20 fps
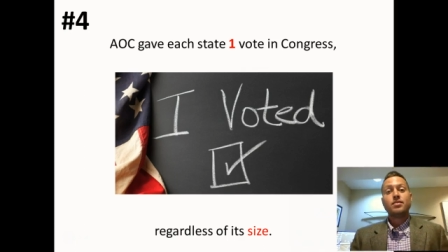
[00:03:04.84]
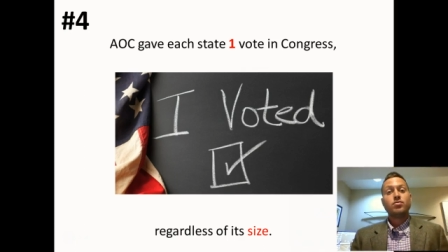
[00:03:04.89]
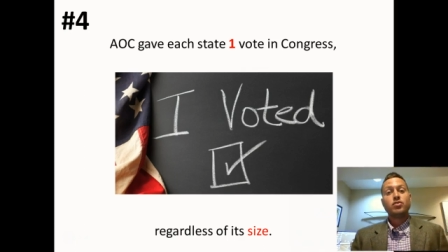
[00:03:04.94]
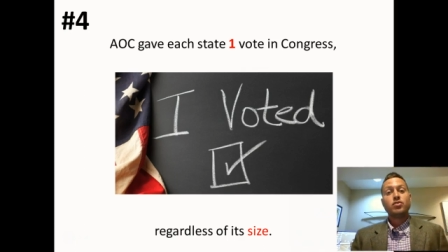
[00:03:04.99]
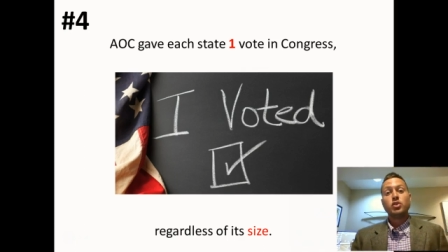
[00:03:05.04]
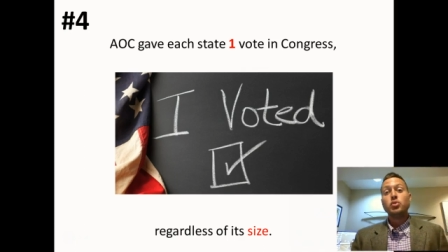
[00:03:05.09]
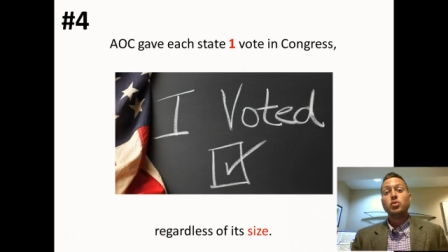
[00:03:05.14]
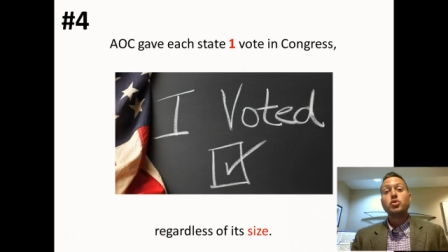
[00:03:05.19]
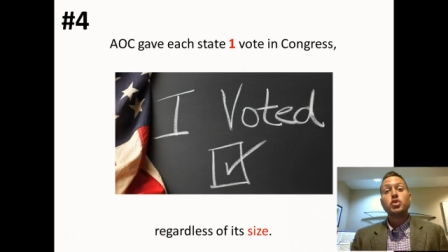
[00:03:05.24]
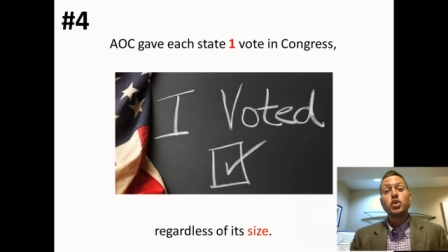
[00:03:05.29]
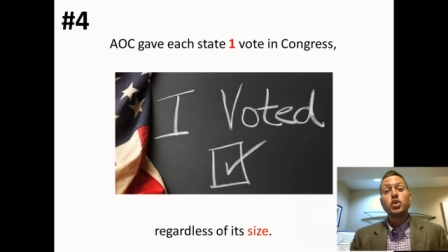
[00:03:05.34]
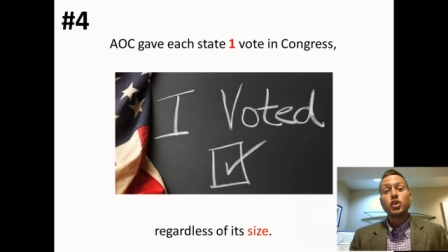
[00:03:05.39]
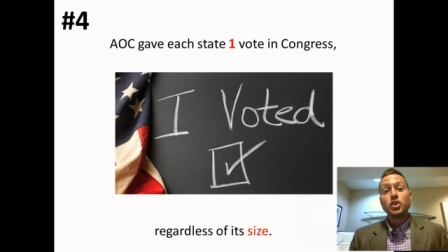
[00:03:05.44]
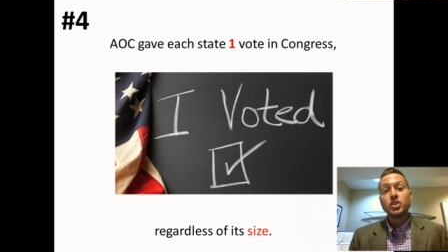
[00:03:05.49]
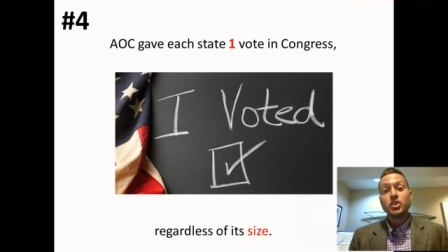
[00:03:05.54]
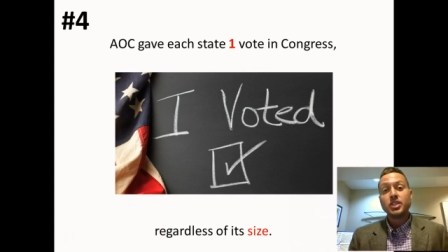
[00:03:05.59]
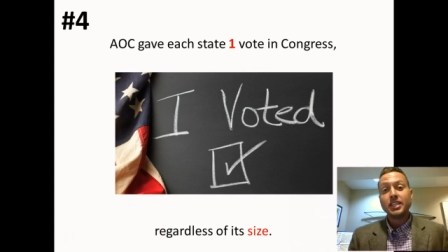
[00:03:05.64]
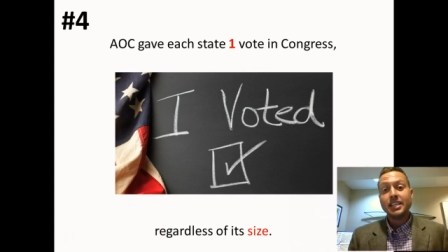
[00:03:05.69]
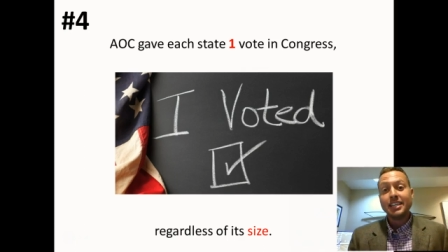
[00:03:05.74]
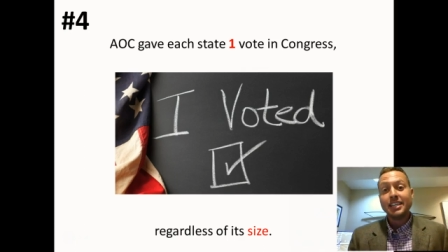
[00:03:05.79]
New
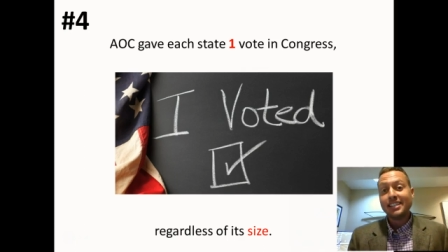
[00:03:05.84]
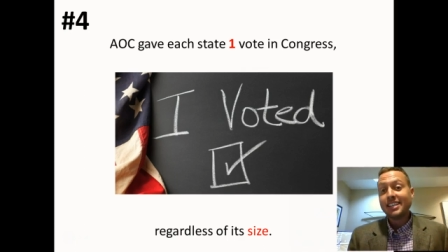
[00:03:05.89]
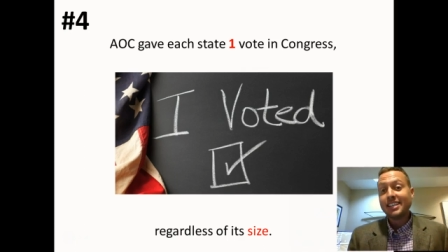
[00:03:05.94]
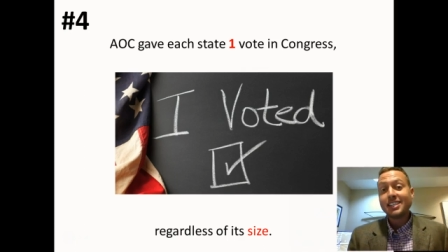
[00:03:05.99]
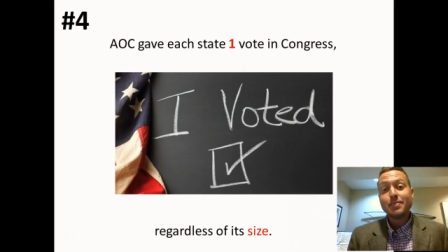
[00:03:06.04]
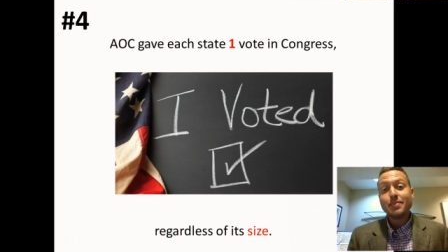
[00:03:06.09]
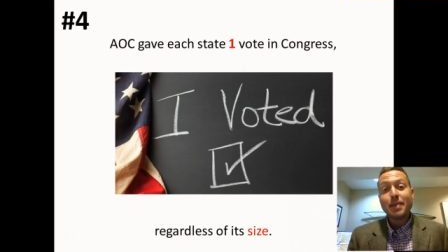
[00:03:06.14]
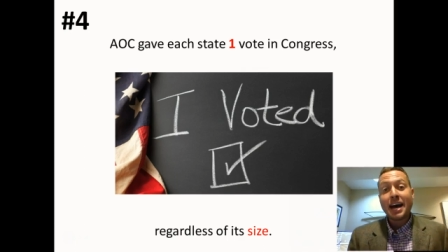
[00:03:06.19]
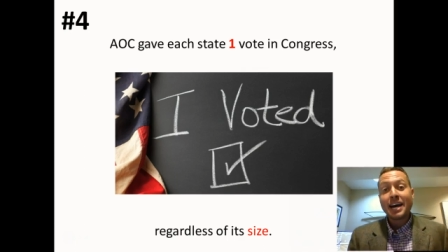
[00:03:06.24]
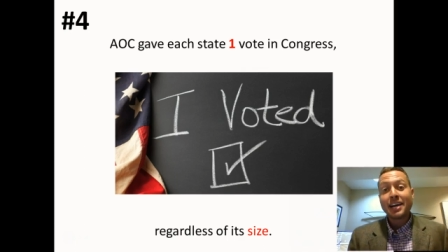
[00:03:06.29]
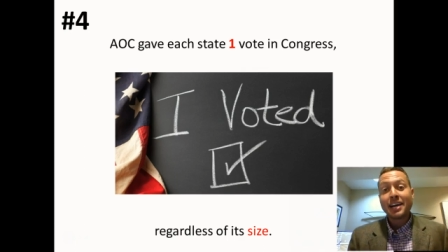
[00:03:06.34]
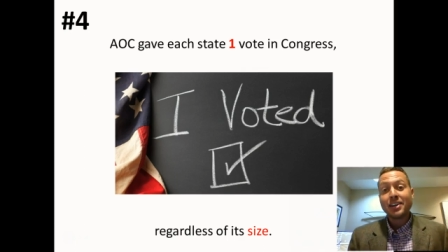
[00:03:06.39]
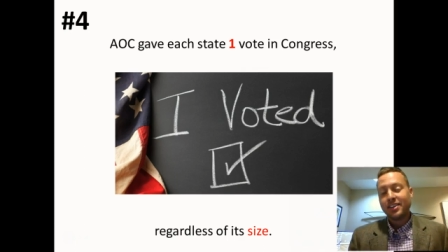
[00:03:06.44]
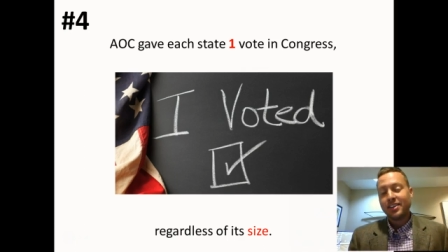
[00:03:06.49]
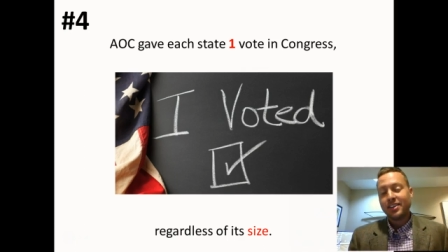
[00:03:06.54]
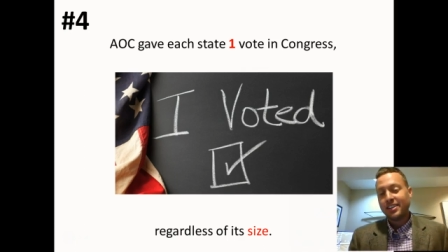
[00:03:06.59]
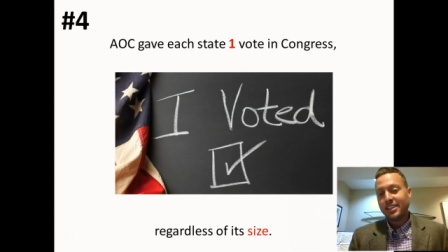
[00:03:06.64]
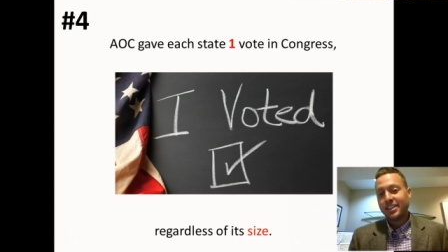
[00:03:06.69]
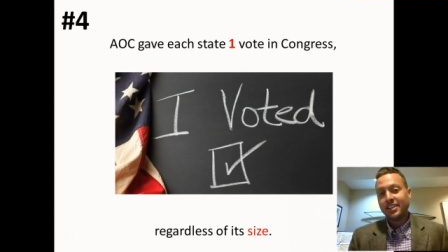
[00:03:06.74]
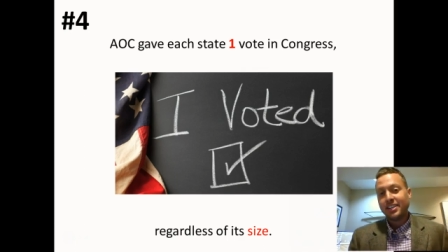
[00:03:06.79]
Jersey, it doesn't
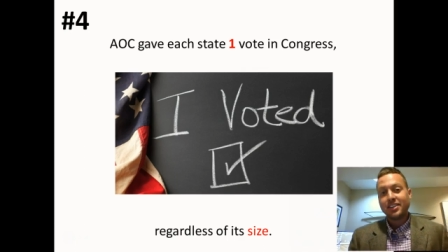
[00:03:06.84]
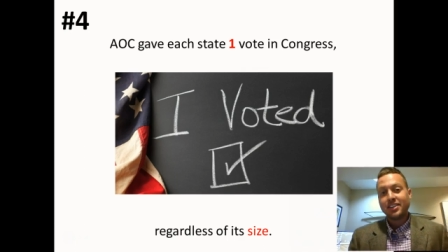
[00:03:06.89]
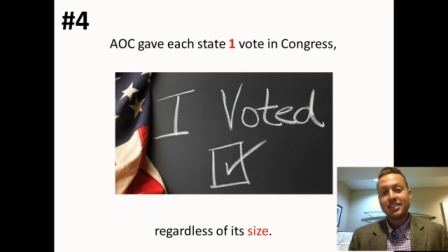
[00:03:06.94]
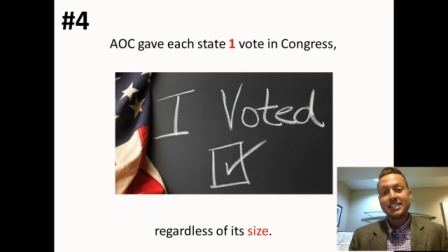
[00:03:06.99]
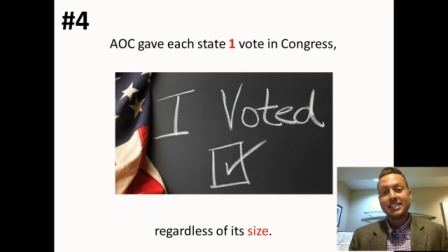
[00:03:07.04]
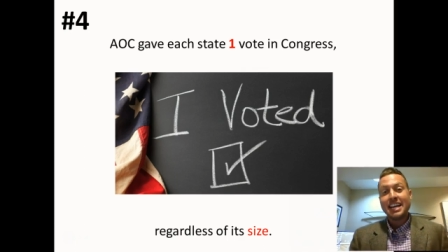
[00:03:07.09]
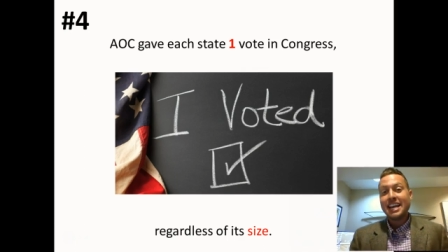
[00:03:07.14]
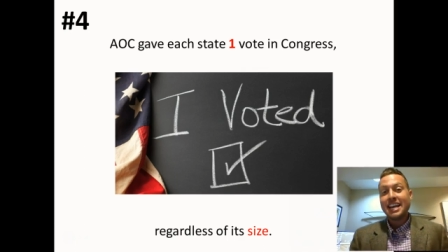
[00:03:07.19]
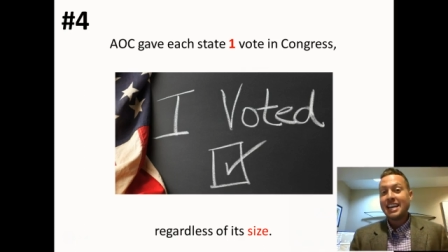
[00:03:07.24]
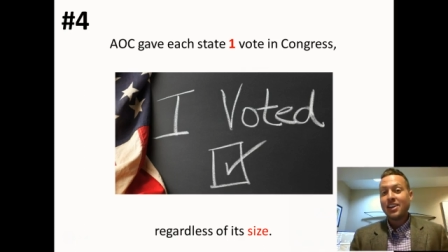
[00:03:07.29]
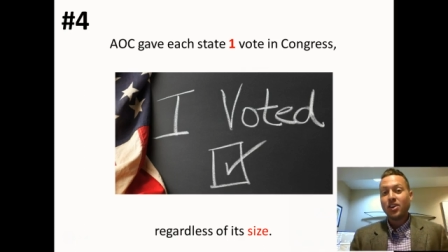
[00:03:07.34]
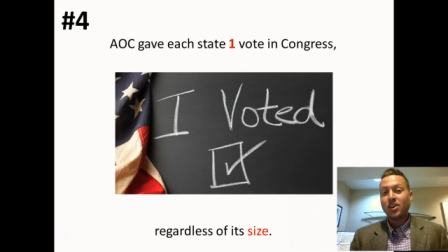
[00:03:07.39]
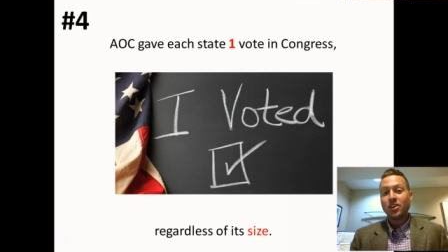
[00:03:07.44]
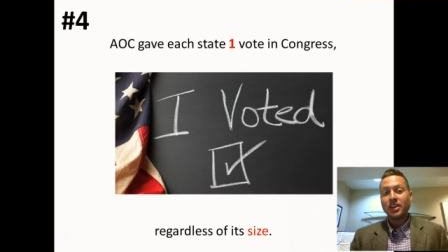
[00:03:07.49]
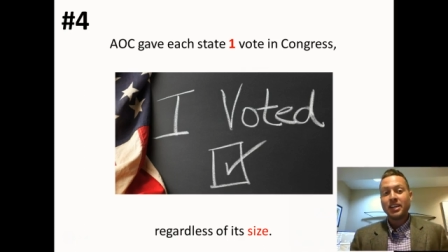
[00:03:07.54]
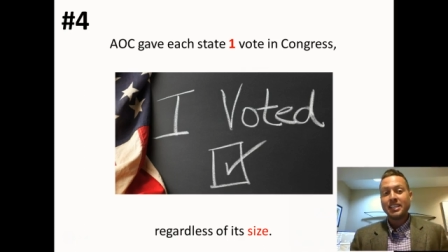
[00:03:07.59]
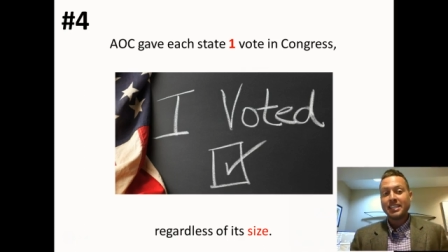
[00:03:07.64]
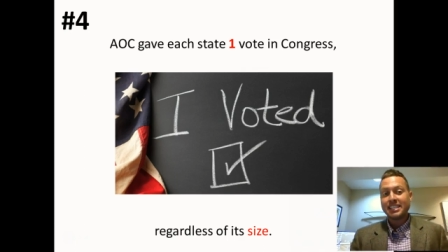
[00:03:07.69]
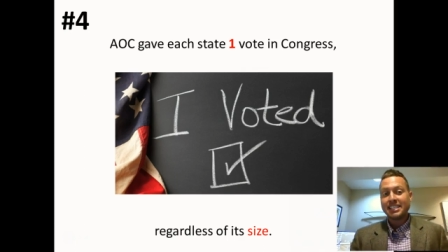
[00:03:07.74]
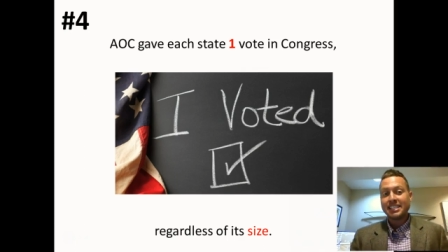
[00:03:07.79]
matter. You're a state, you
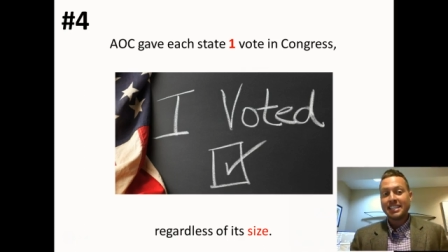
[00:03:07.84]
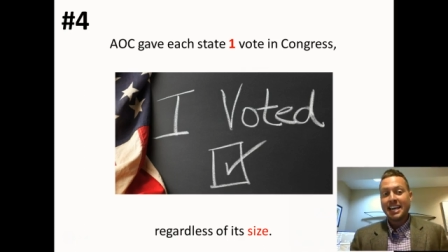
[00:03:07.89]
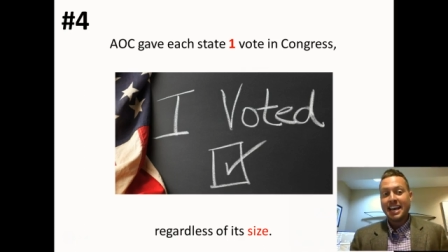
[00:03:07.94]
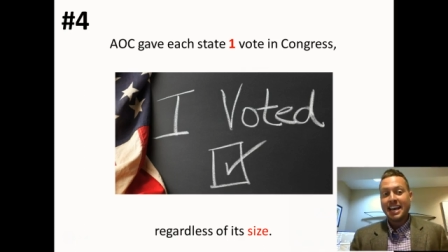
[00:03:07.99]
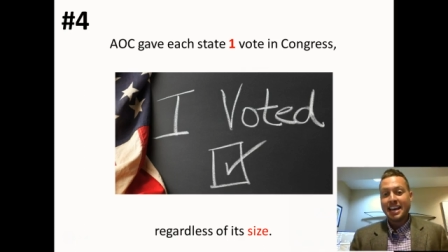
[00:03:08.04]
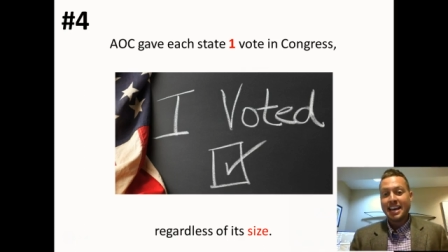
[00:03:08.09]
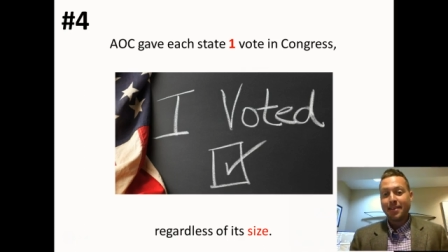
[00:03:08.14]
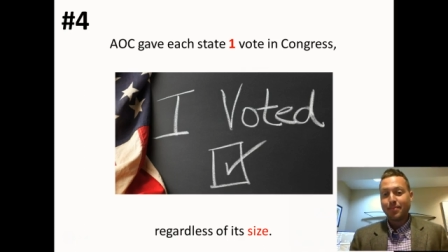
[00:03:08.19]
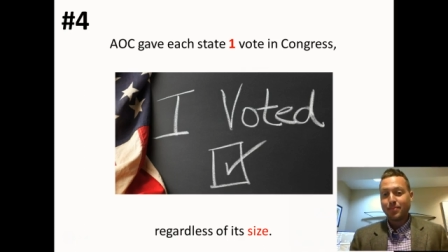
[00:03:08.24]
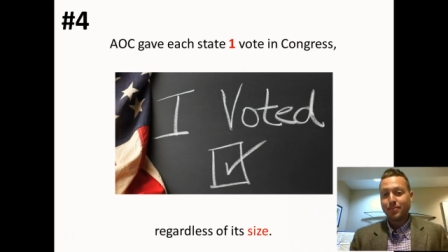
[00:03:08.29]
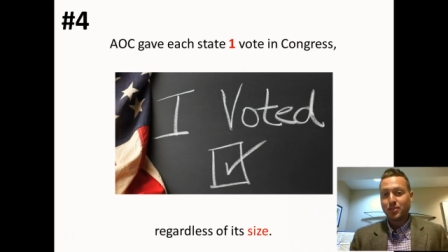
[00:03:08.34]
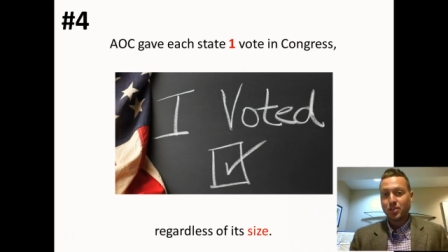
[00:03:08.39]
all get the same.